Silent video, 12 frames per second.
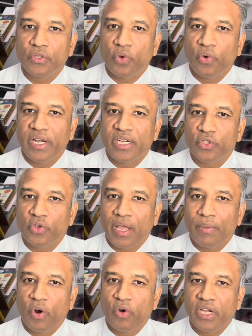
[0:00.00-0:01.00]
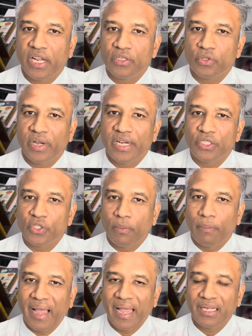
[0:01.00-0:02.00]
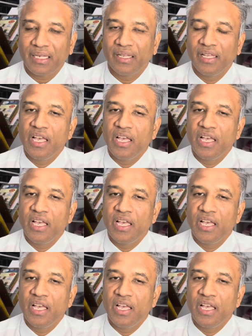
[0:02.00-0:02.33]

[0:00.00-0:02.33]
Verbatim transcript: so and so amount in so and so bank